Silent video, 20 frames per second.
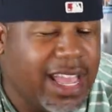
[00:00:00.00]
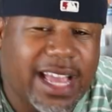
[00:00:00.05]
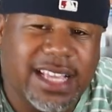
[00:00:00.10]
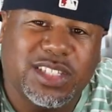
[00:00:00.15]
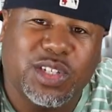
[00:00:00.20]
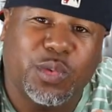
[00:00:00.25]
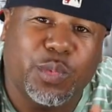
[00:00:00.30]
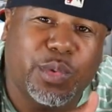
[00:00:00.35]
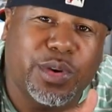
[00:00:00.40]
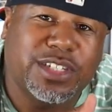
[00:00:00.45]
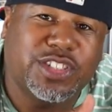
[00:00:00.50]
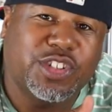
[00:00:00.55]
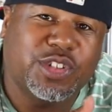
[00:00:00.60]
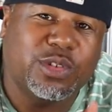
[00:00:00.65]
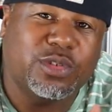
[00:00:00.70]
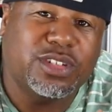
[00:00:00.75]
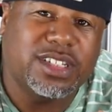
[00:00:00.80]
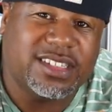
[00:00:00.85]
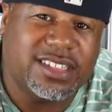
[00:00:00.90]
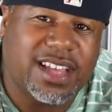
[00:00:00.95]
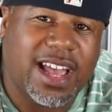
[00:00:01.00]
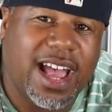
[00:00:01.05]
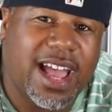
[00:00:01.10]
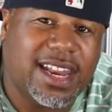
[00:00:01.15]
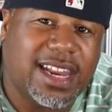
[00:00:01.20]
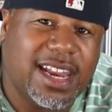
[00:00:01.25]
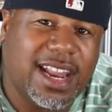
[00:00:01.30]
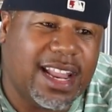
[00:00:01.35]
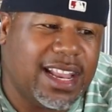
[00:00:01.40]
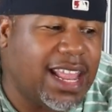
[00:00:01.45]
It's original
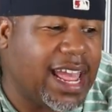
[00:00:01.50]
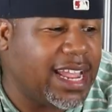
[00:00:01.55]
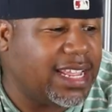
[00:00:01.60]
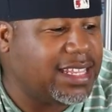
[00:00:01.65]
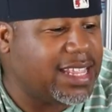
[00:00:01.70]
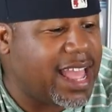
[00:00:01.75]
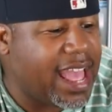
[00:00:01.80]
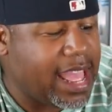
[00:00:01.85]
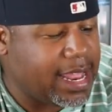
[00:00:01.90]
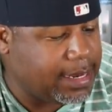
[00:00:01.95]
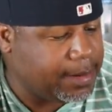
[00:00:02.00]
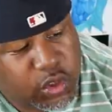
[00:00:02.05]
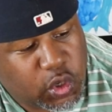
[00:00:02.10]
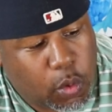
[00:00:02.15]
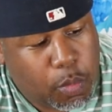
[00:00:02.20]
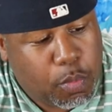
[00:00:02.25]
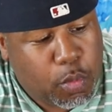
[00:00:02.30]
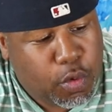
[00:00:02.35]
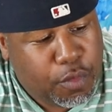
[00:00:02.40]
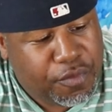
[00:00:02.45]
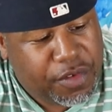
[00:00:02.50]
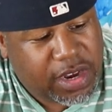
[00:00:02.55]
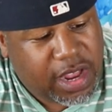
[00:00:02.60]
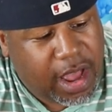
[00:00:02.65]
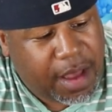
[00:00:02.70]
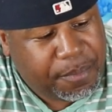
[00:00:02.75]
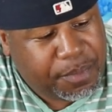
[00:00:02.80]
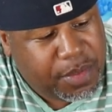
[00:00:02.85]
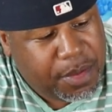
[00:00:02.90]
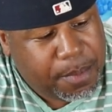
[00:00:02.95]
design and I like that. So moving
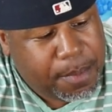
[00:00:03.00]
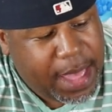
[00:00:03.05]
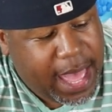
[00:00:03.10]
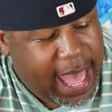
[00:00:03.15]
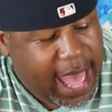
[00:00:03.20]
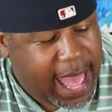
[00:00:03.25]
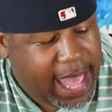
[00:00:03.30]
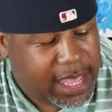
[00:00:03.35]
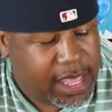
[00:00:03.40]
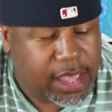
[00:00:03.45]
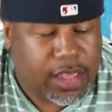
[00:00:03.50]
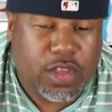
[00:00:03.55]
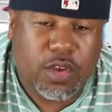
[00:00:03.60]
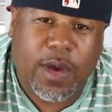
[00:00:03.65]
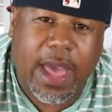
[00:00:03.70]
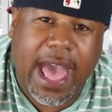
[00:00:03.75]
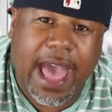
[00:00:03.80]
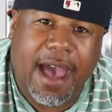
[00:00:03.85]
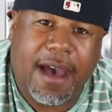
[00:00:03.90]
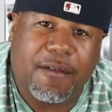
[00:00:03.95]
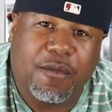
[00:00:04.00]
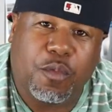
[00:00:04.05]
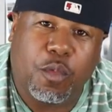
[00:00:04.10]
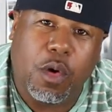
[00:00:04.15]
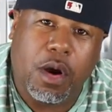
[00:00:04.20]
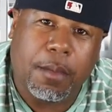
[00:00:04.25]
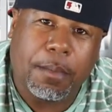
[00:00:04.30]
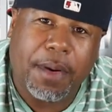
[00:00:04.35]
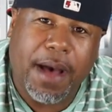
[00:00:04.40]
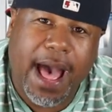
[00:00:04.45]
up the bag, you have
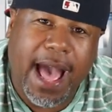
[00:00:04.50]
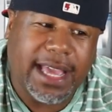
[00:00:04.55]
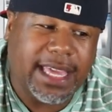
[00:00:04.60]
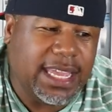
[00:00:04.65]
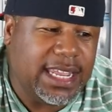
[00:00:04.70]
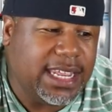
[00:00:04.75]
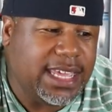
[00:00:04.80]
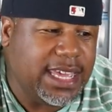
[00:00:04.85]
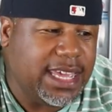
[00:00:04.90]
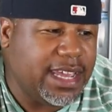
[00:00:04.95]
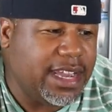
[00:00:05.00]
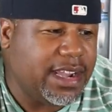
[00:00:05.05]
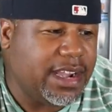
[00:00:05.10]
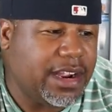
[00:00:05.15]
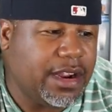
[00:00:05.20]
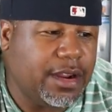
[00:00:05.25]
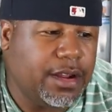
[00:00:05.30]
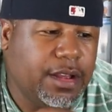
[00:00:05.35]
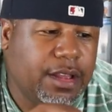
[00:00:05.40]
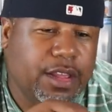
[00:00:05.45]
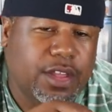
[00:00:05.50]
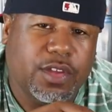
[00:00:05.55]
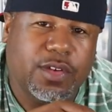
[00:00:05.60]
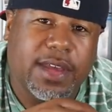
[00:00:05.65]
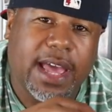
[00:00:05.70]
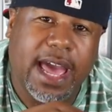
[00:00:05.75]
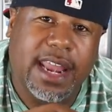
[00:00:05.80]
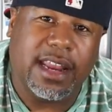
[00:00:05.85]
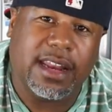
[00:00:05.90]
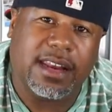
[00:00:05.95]
one pocket here,
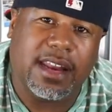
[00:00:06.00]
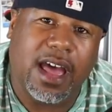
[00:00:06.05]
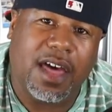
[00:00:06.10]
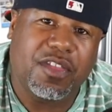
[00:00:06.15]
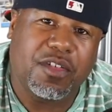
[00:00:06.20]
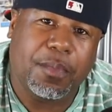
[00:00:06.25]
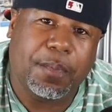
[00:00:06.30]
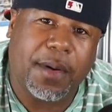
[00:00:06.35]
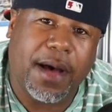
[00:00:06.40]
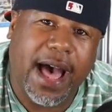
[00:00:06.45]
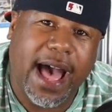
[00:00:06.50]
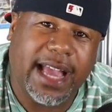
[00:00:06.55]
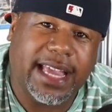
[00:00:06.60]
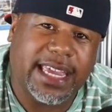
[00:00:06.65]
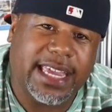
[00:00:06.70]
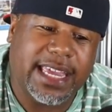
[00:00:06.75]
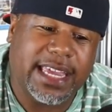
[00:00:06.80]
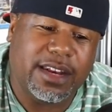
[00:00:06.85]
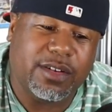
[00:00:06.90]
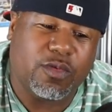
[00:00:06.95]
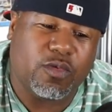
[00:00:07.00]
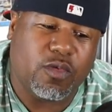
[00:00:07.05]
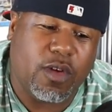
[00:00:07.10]
you got another pocket